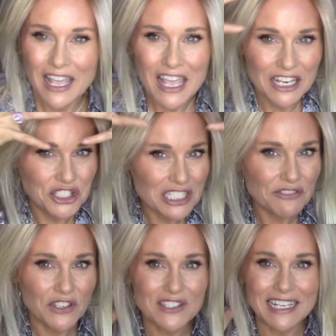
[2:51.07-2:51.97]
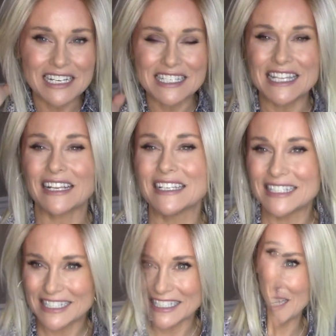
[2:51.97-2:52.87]
It just feels like a second
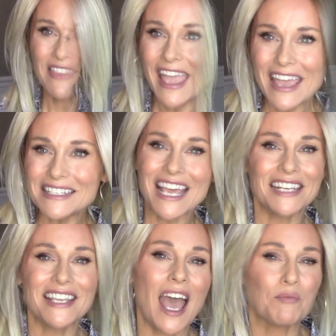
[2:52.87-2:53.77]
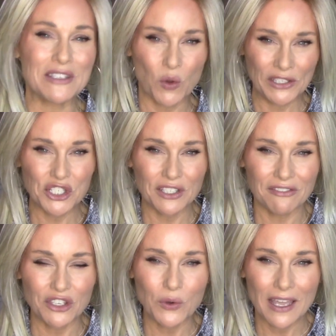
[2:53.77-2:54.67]
skin. The hand-tied cap is going to give
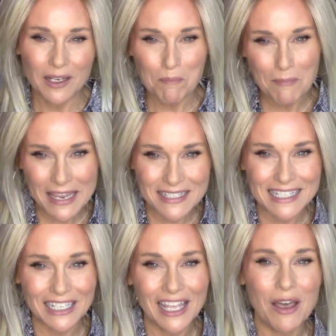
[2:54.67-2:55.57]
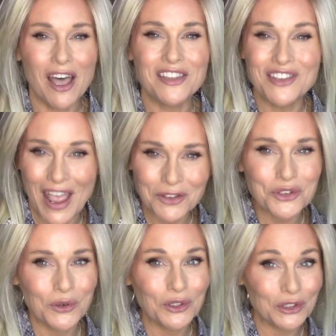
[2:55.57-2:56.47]
you an amazing
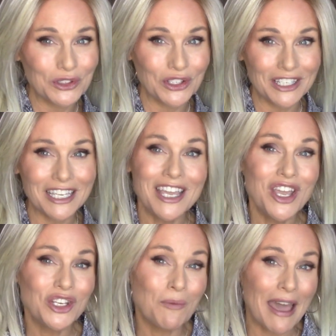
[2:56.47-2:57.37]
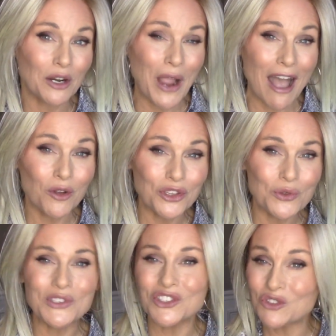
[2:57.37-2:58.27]
natural look no matter how you
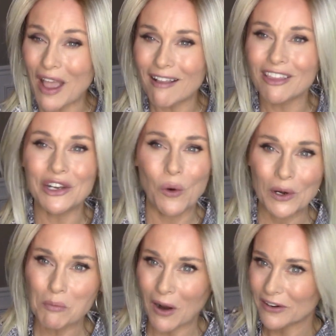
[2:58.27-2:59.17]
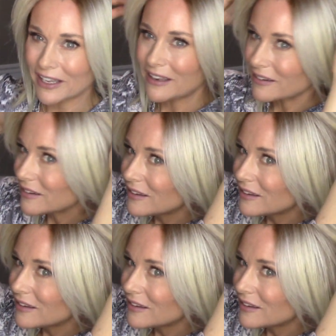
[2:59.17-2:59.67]
style it or part it.